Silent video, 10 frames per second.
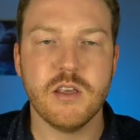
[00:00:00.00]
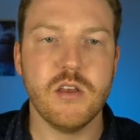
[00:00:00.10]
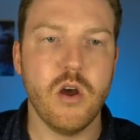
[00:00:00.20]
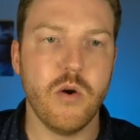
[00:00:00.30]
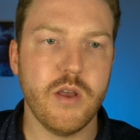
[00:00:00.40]

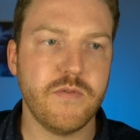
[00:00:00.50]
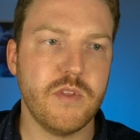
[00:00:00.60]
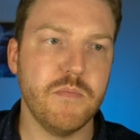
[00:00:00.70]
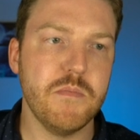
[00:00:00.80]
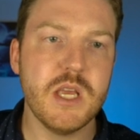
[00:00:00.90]
you know, if
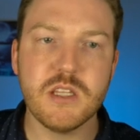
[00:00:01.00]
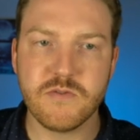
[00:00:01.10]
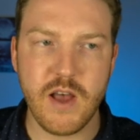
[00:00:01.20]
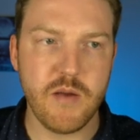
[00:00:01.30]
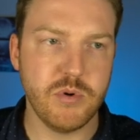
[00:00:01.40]
the mean's
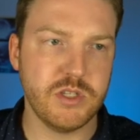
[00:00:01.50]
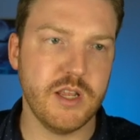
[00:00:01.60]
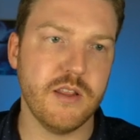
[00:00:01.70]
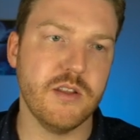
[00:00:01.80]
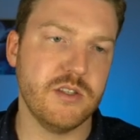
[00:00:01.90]

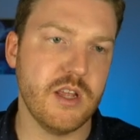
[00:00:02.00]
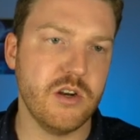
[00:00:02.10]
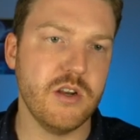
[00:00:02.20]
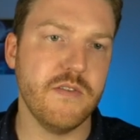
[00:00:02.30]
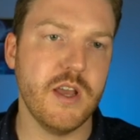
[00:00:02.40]
5% and the
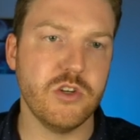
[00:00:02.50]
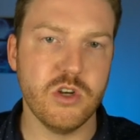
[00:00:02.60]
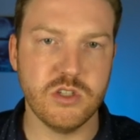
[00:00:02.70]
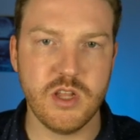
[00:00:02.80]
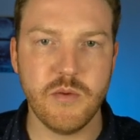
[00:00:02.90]
standard
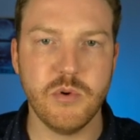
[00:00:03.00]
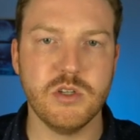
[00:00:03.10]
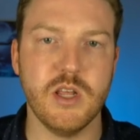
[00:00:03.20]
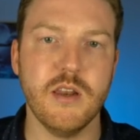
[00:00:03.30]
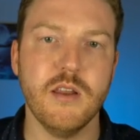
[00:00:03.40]
deviation is
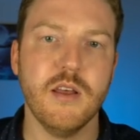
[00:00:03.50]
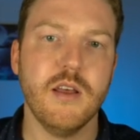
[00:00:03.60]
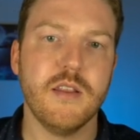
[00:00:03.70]
10%,